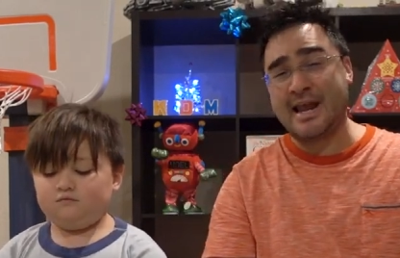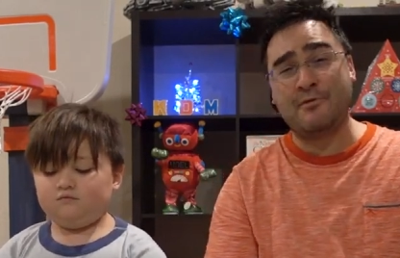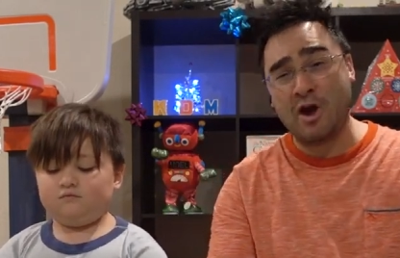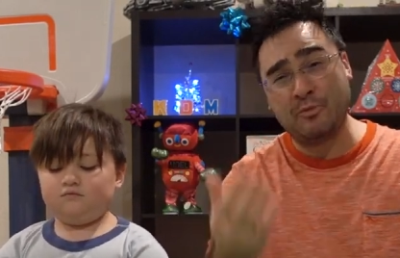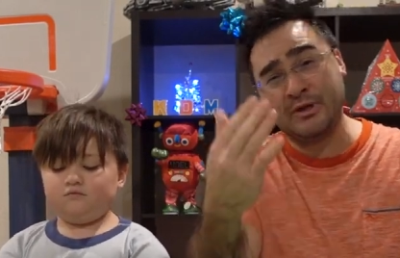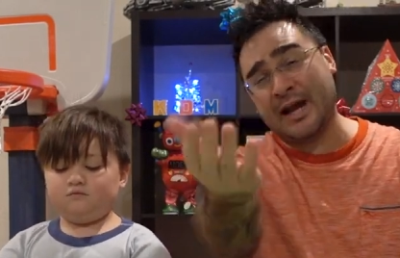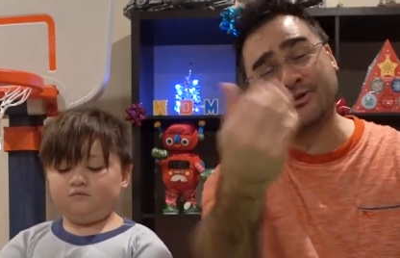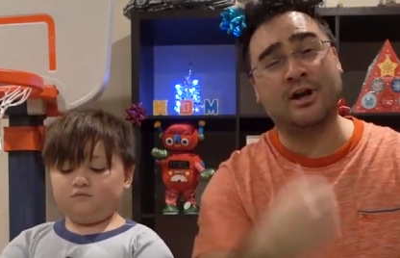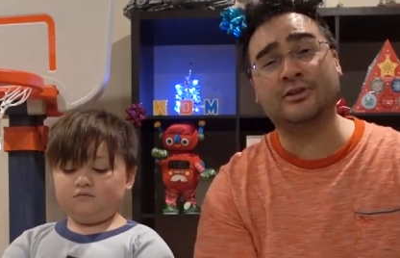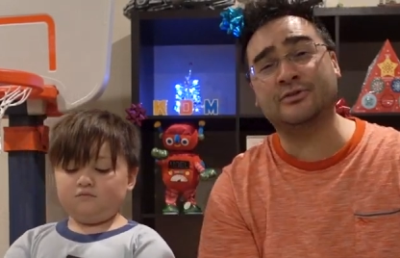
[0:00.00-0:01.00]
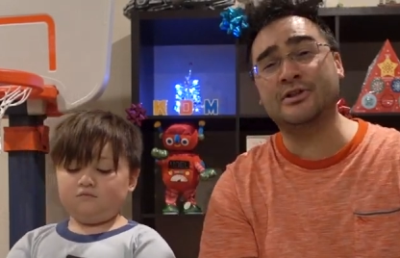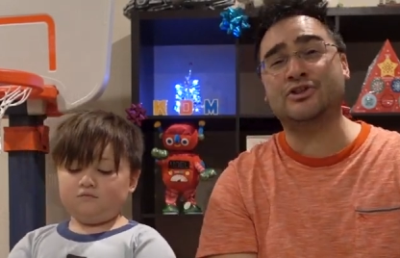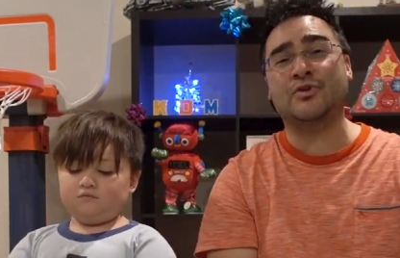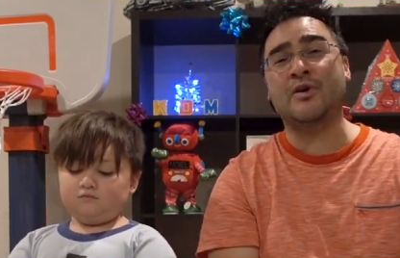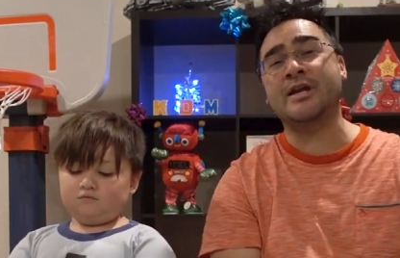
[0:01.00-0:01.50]
Speaker 1: And we hope you guys are also
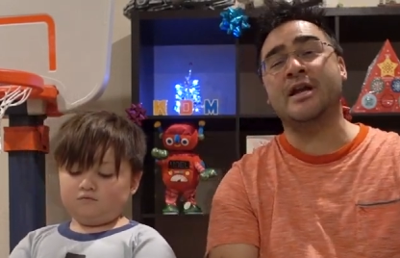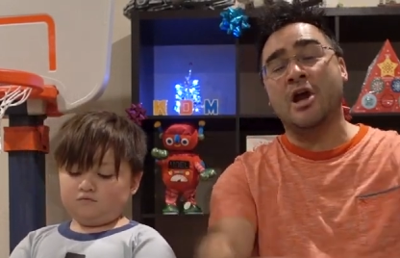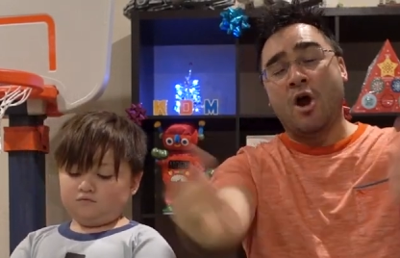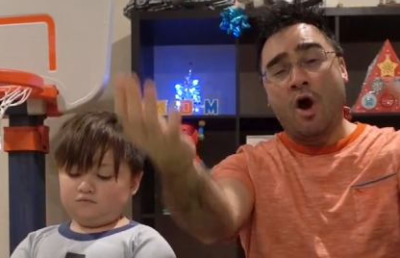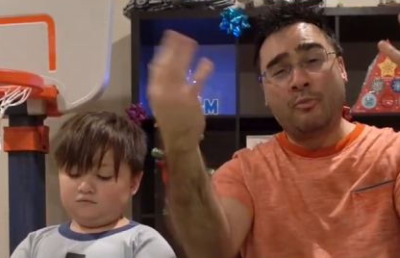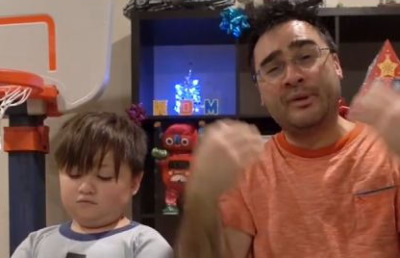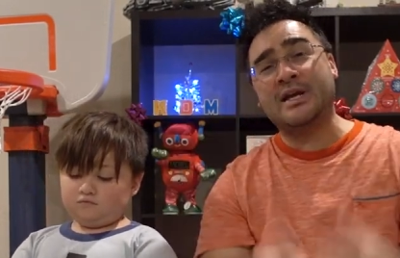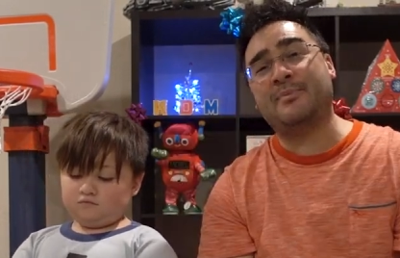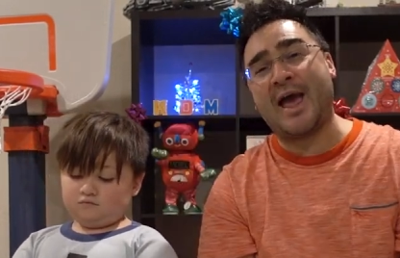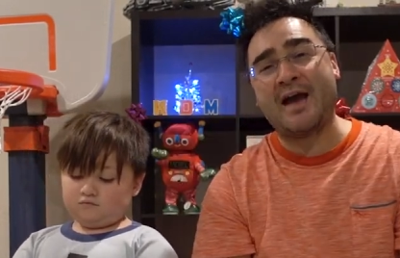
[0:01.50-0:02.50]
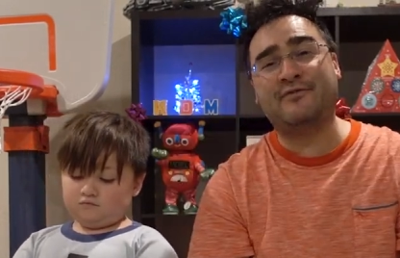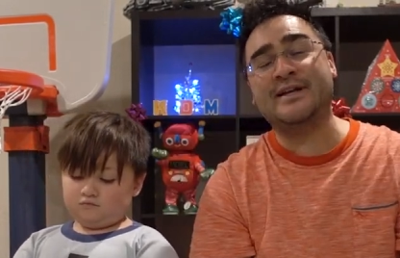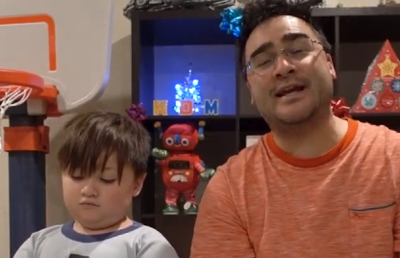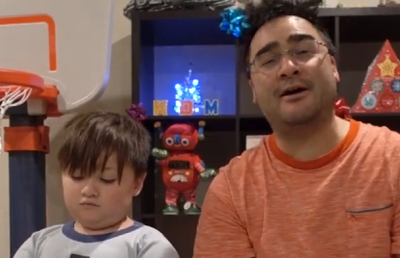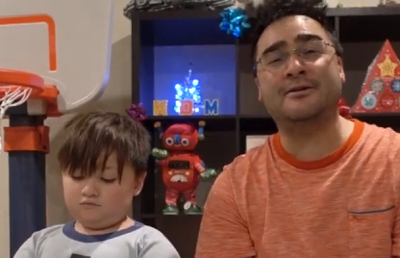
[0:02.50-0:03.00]
enjoying opening up
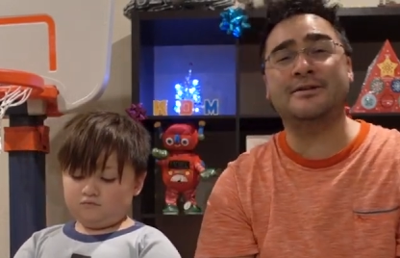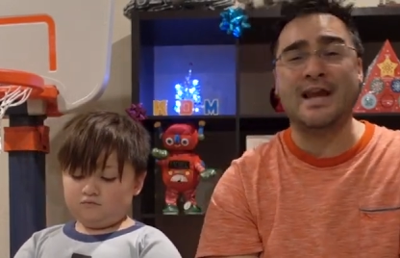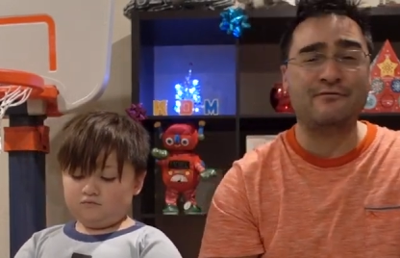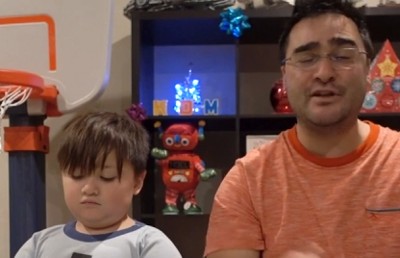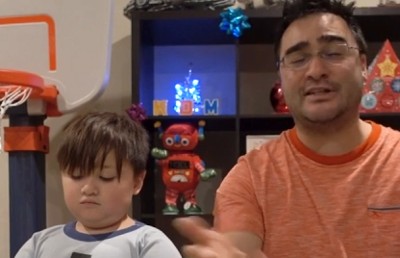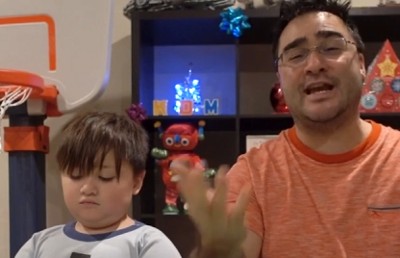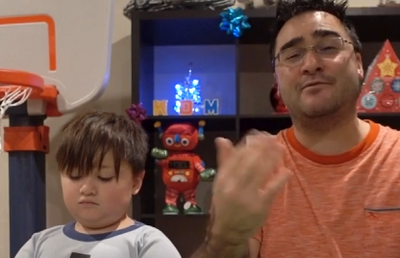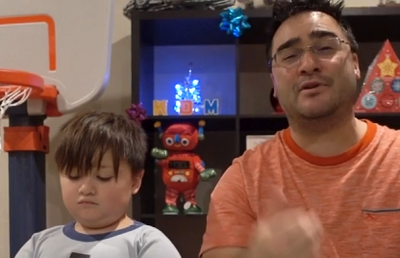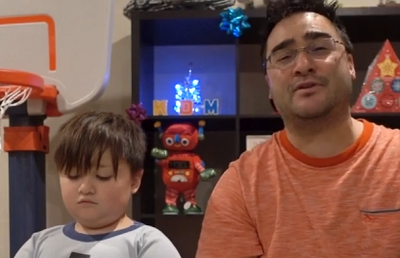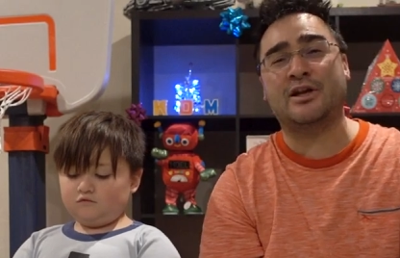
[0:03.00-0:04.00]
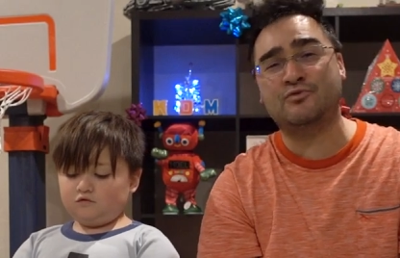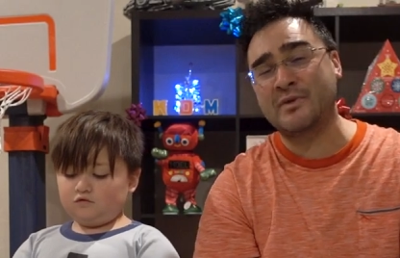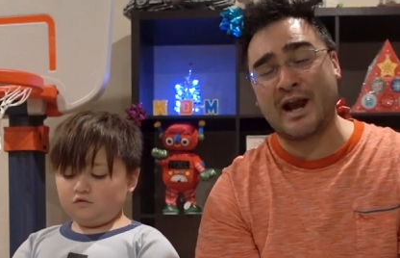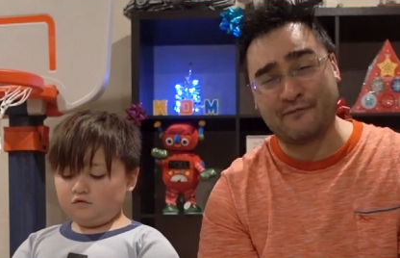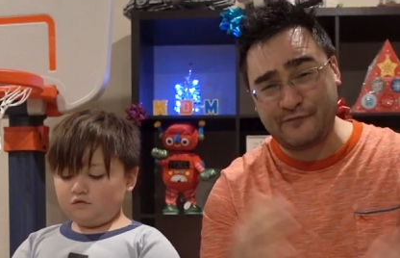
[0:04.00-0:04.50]
advent calendars every day with us.
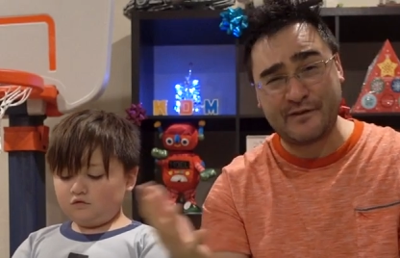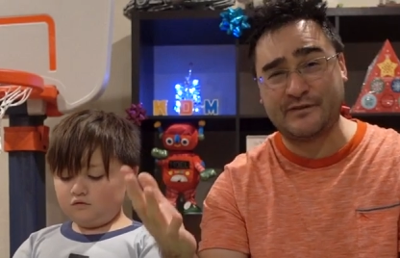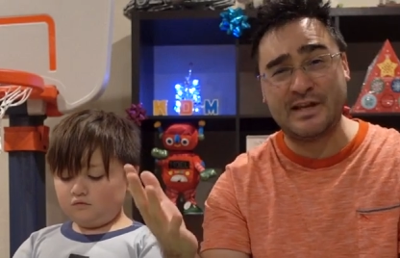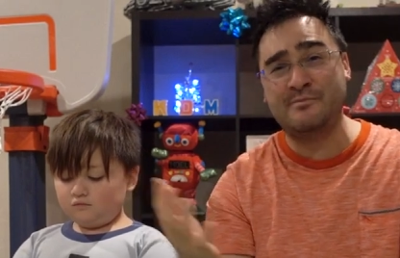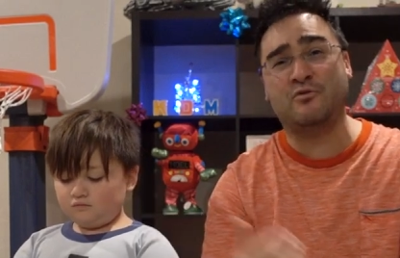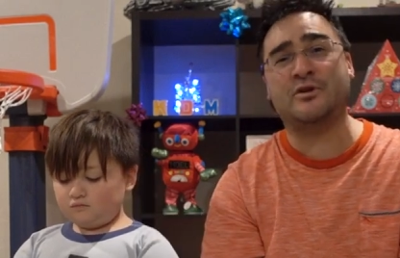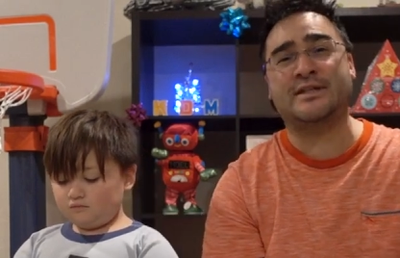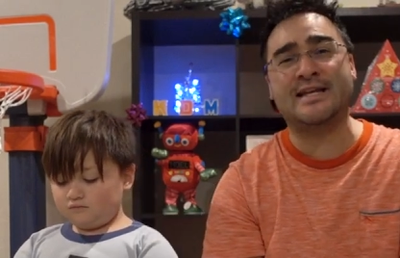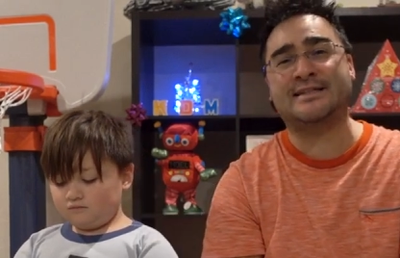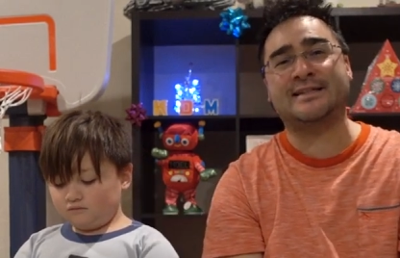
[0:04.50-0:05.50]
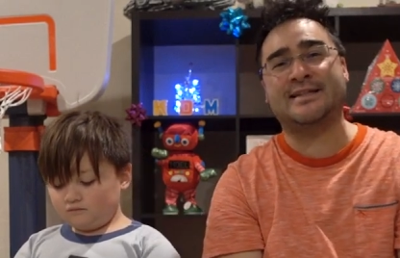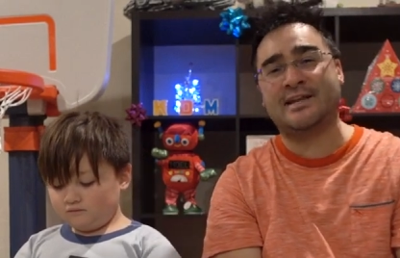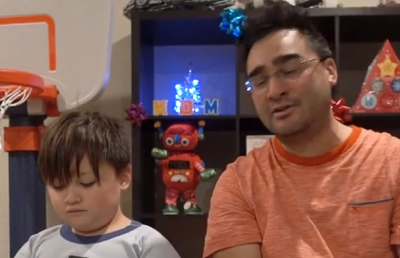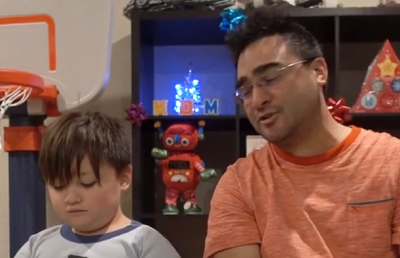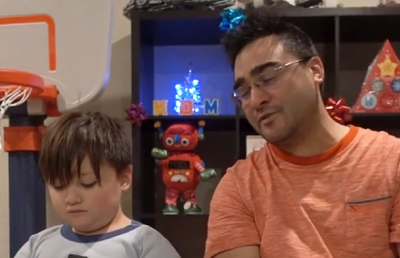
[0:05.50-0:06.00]
We got 15 more days
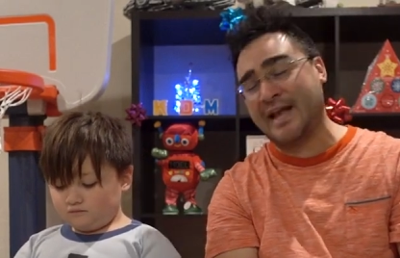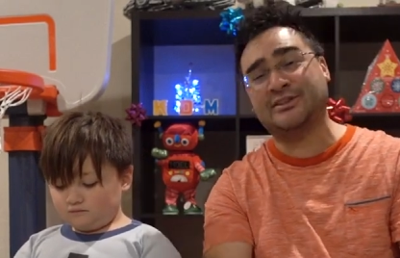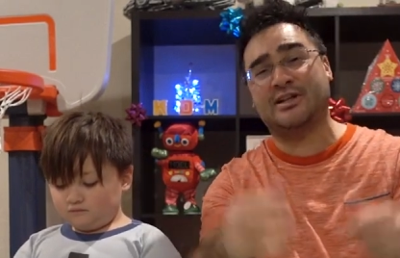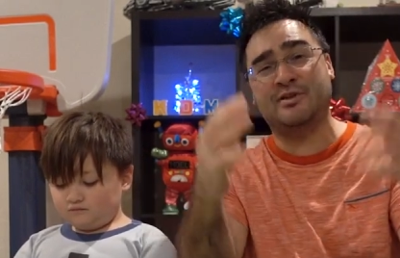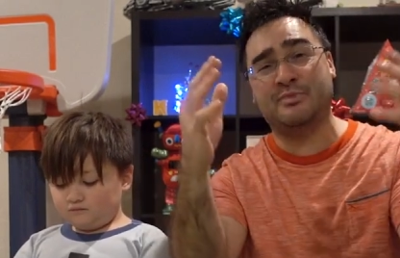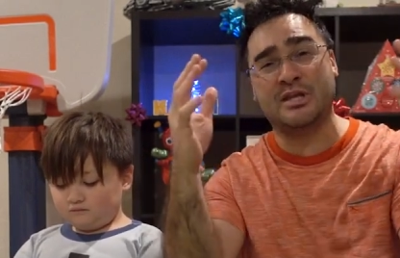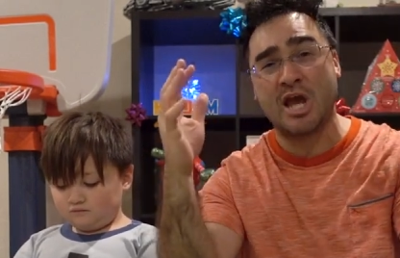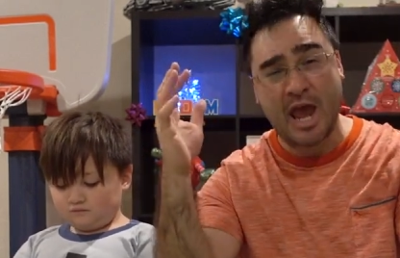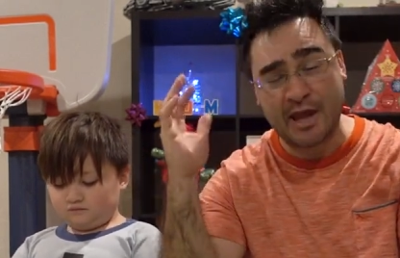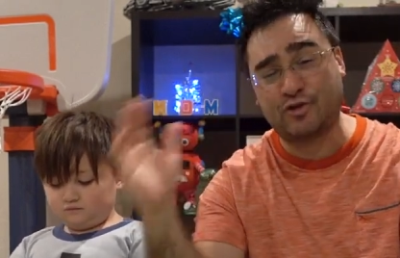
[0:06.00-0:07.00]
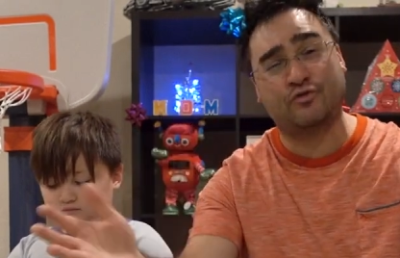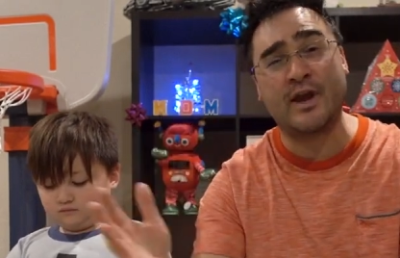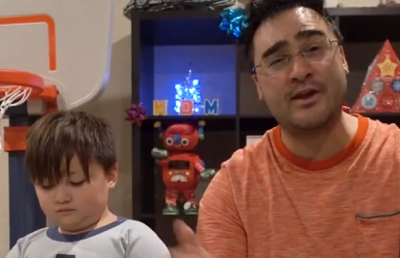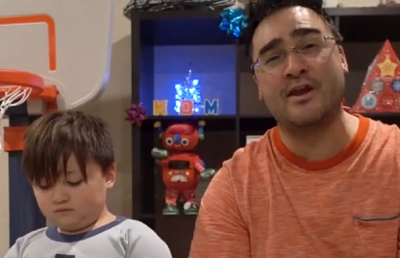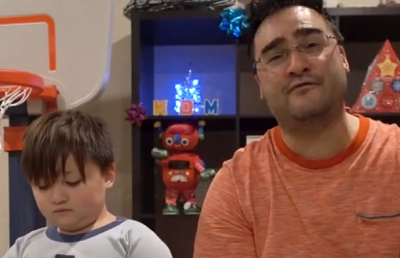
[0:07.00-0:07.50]
together, so that's going to be a
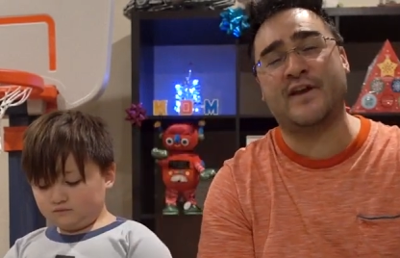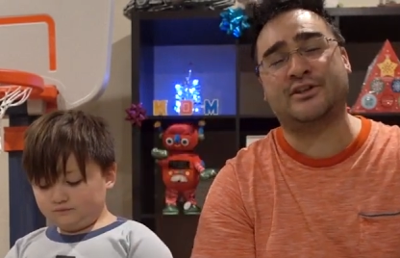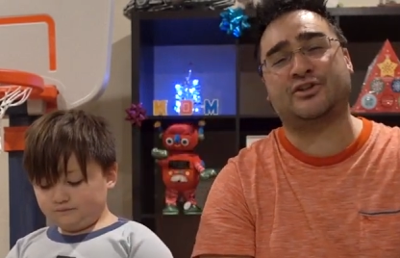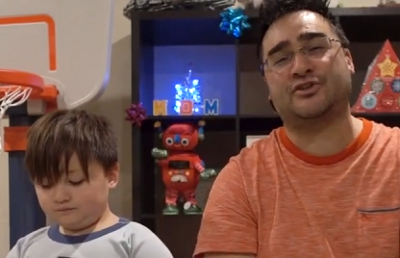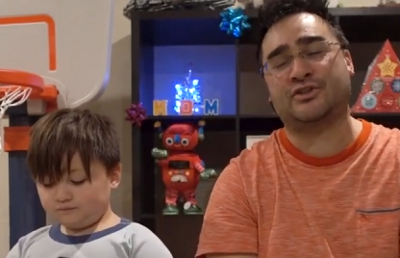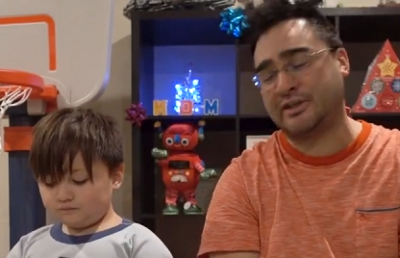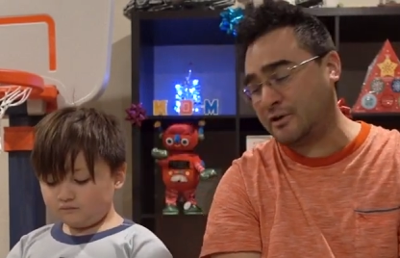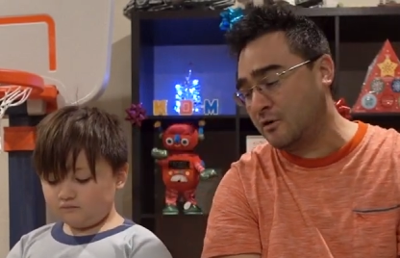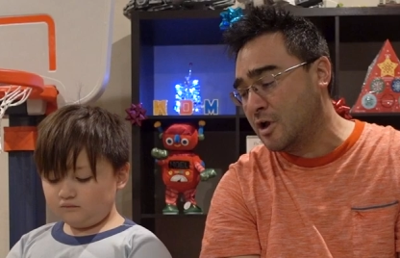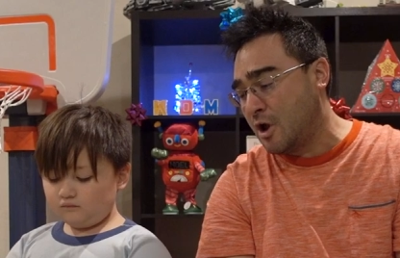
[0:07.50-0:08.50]
great adventure still.